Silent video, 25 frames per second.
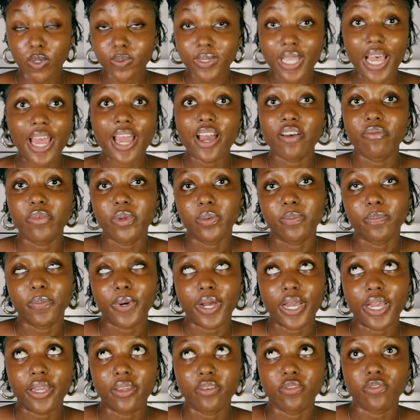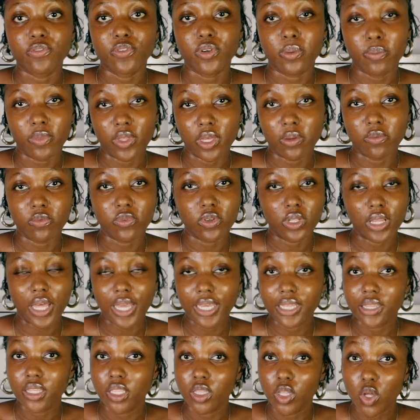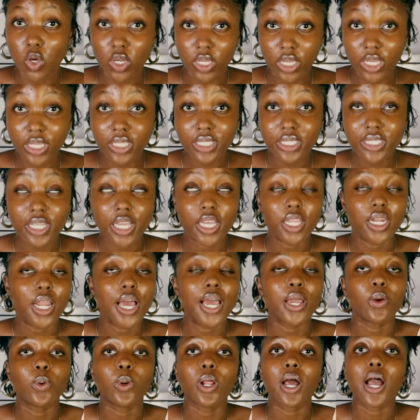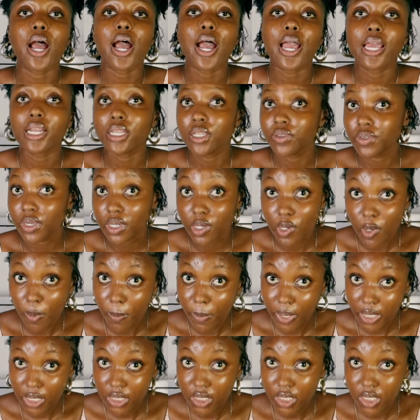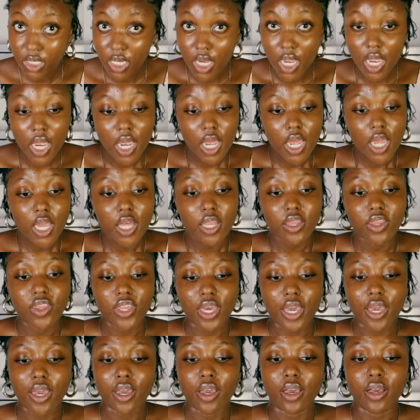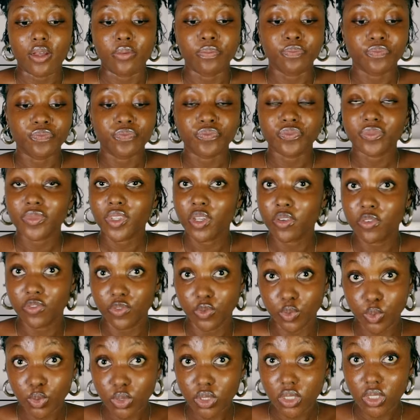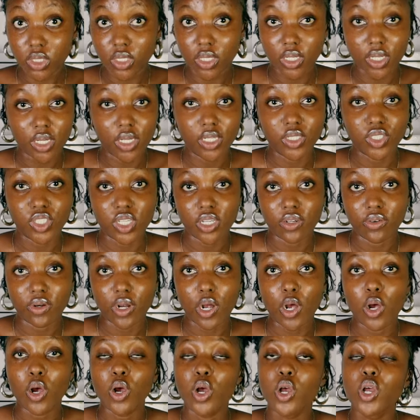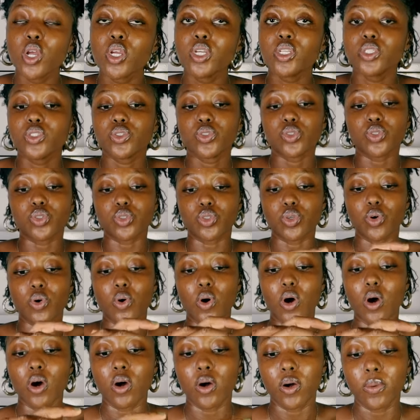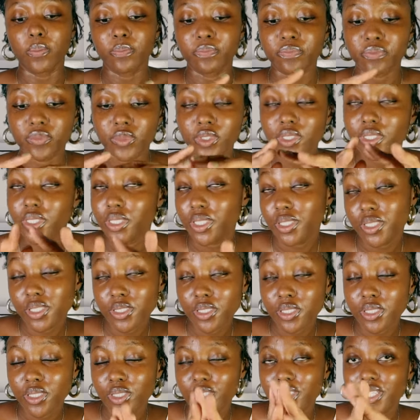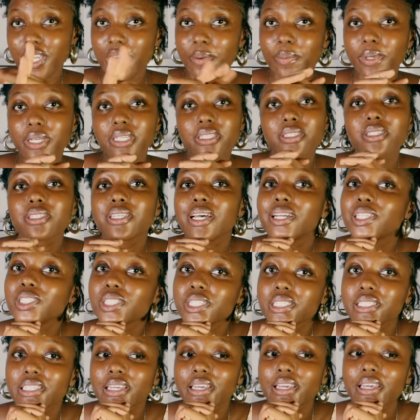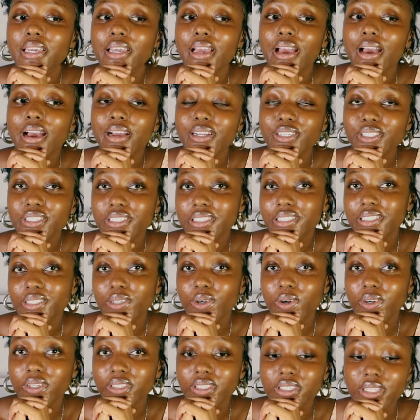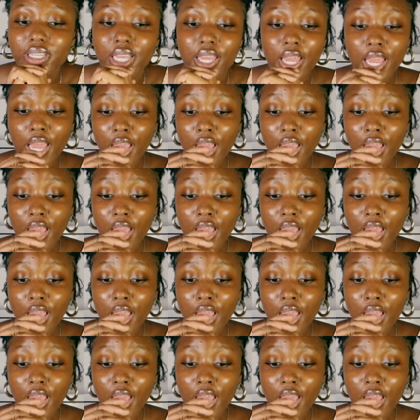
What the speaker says: Chops, I have been buying from them for like the longest, and I would highly recommend their food in general. So since today being Saturday, I actually got